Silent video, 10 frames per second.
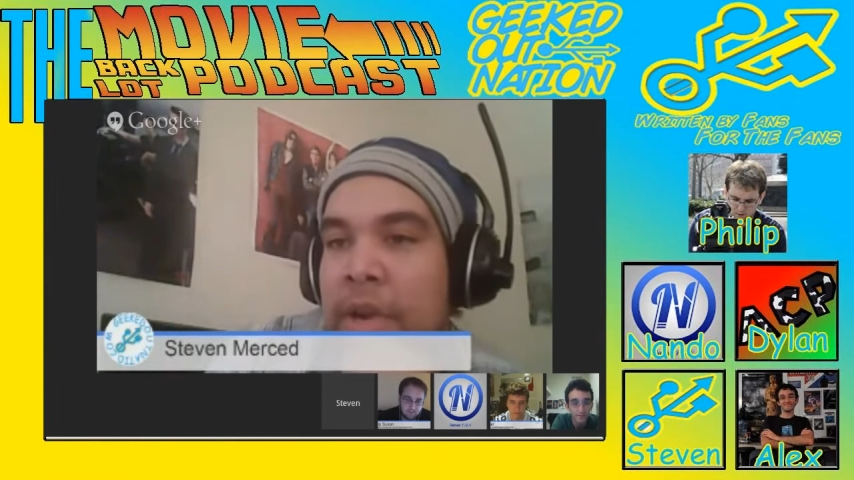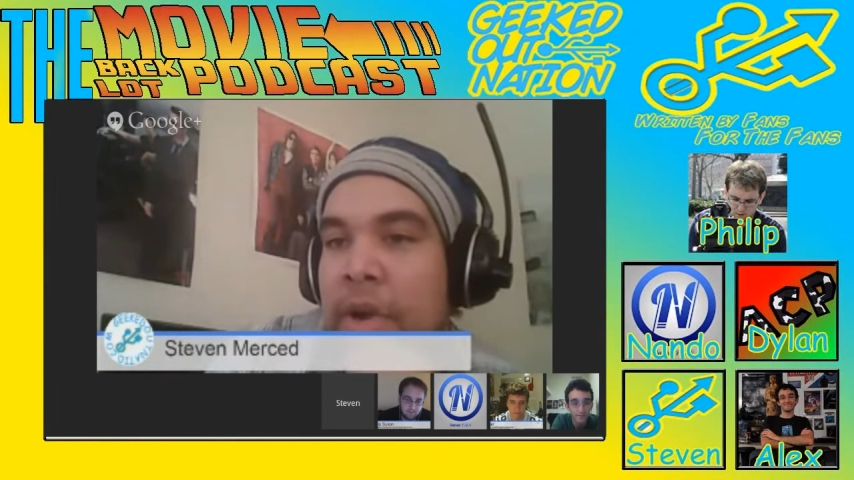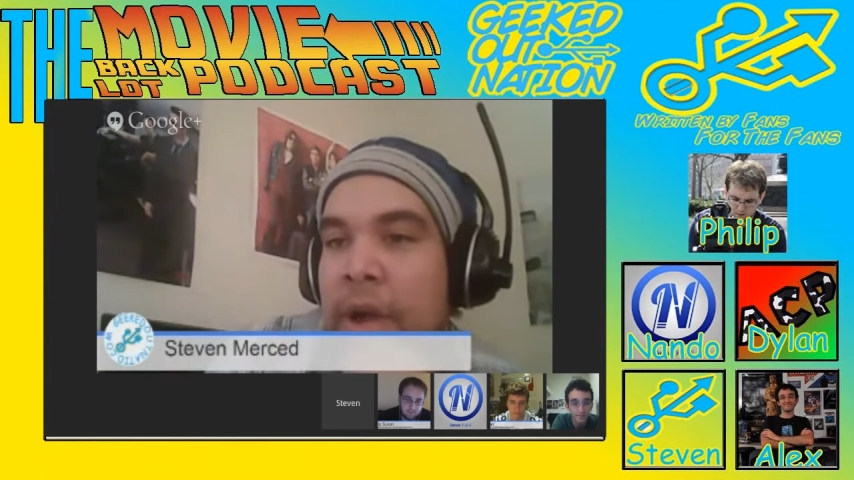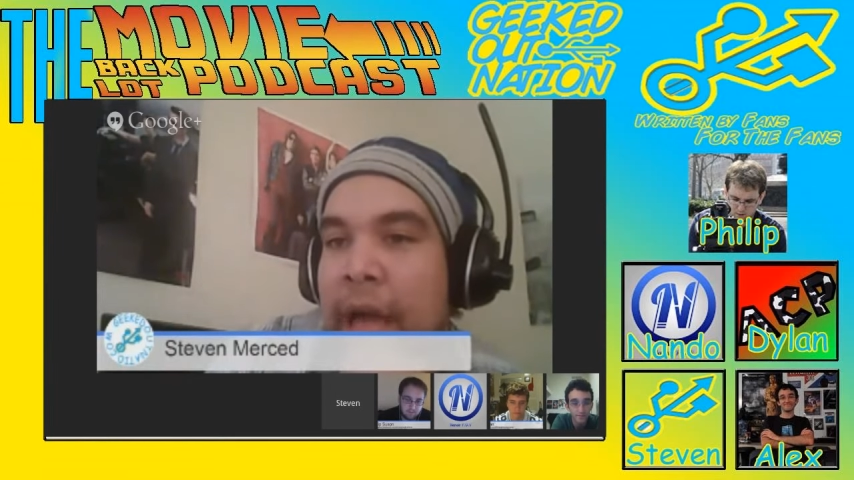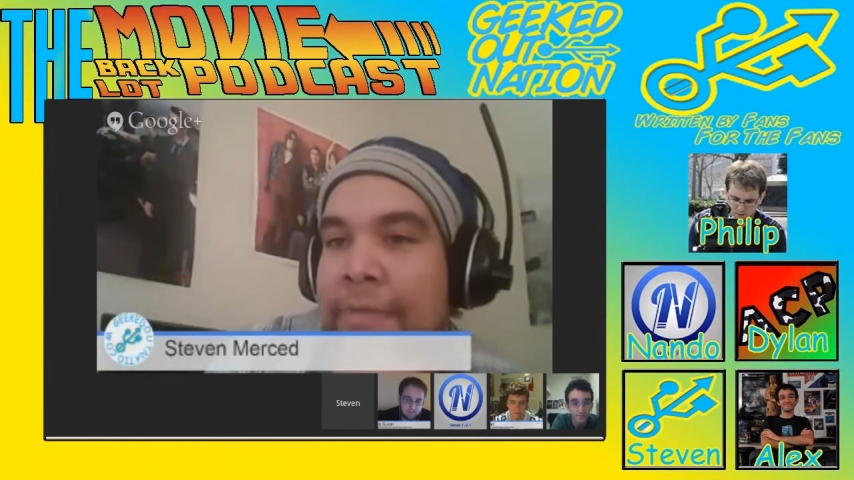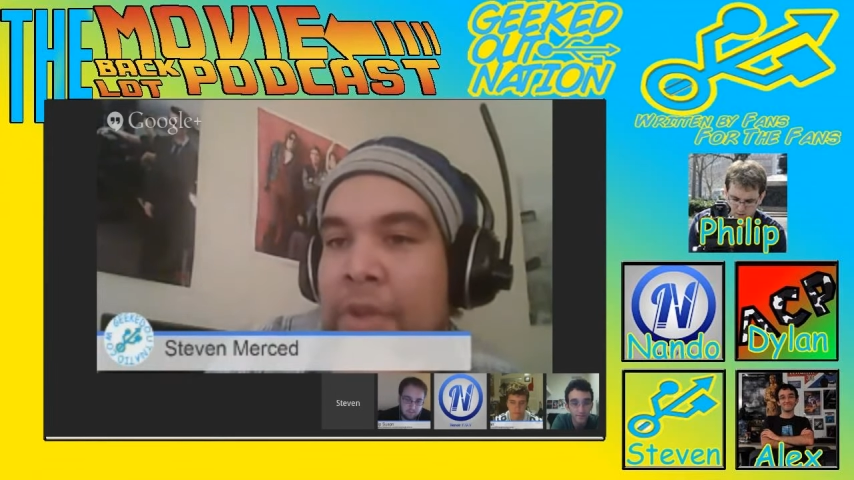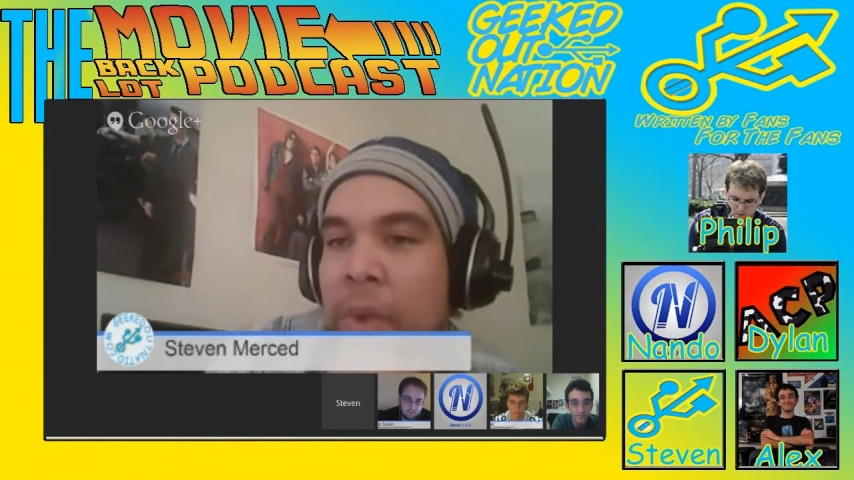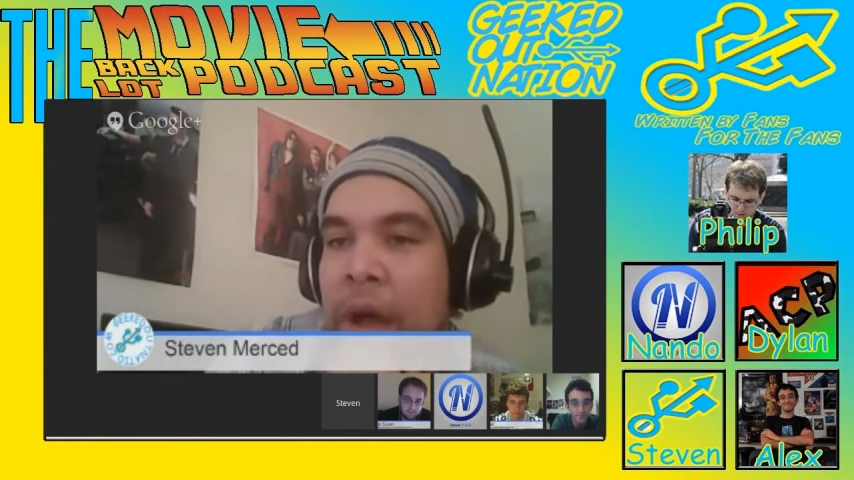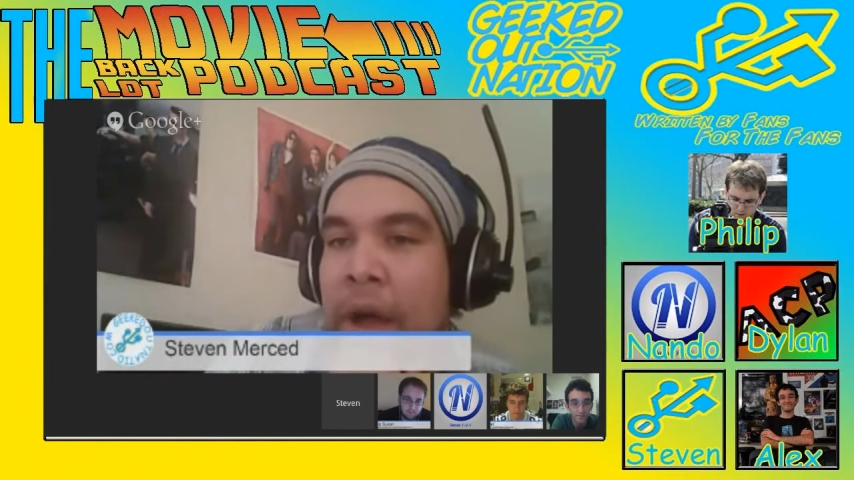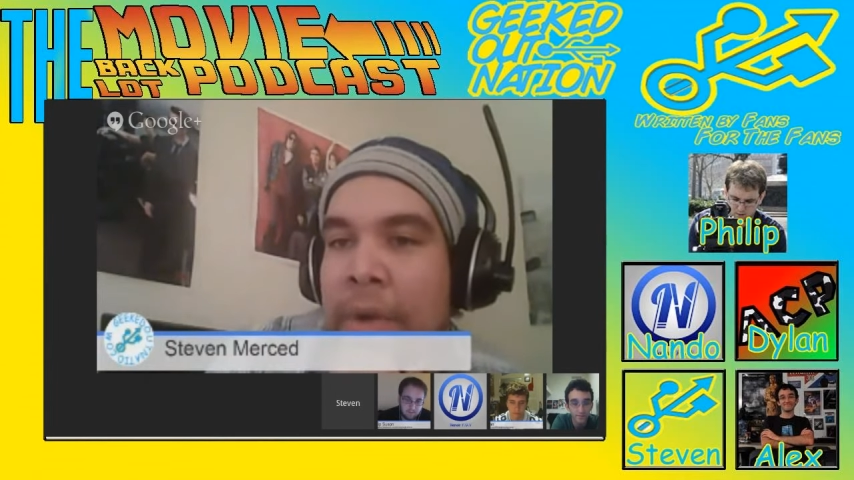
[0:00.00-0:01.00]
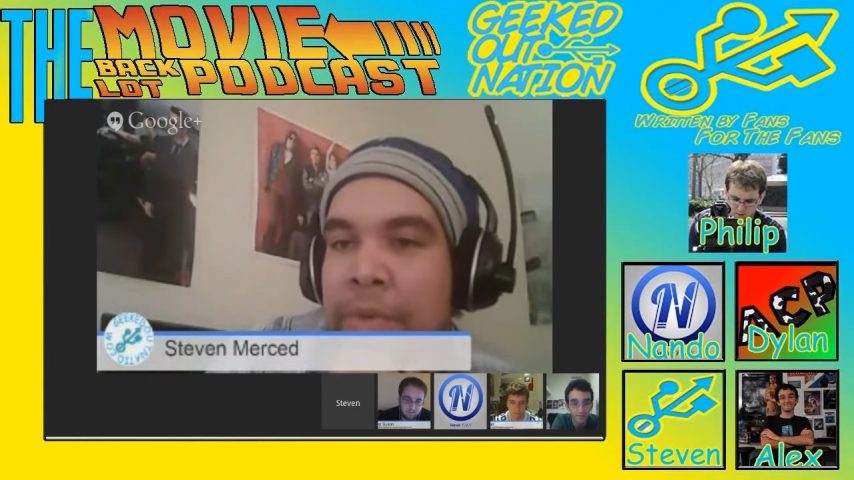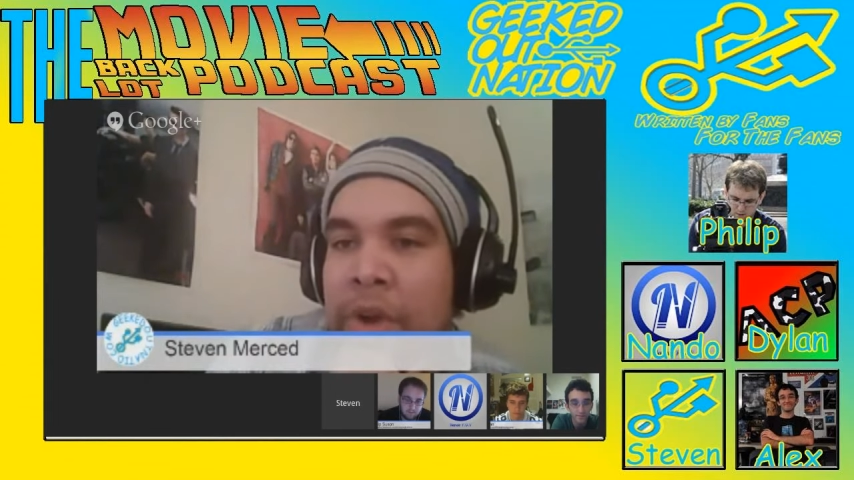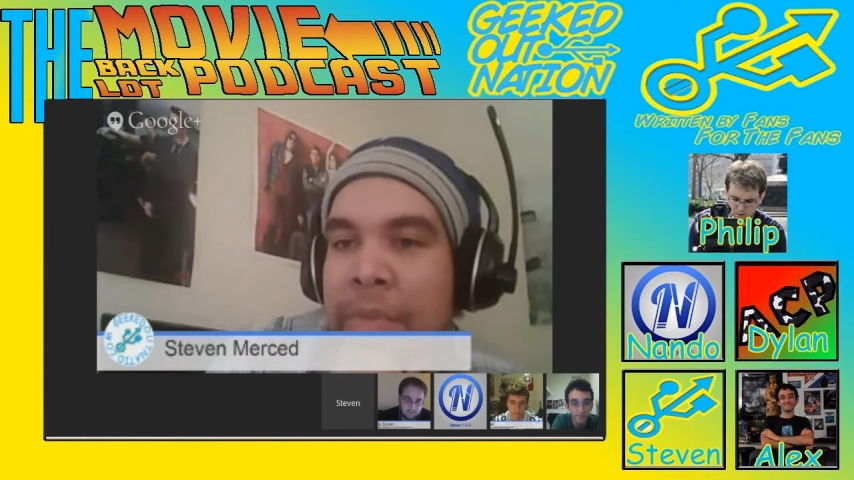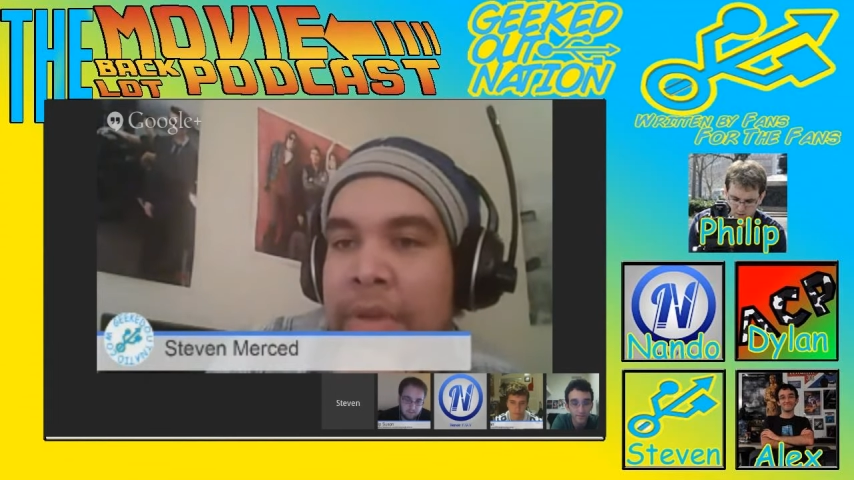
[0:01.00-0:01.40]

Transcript: you know, after a while I was worried,